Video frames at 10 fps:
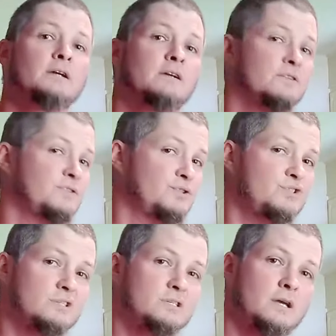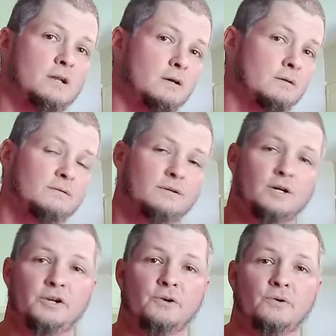because it's just kind of
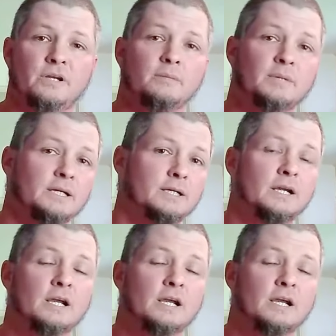annoying me.